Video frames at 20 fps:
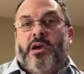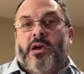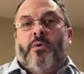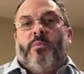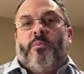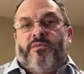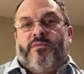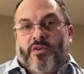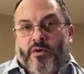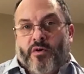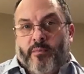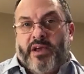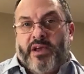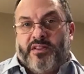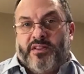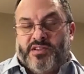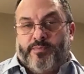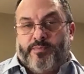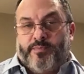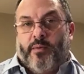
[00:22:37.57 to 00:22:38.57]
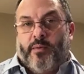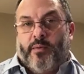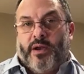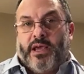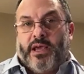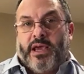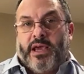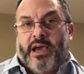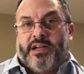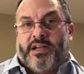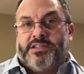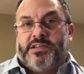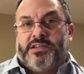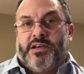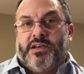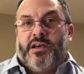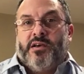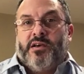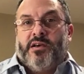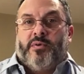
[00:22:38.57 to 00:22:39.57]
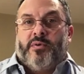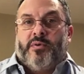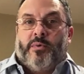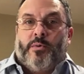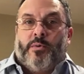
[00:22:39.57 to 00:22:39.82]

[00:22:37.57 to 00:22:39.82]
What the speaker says: We've not made this public yet, but we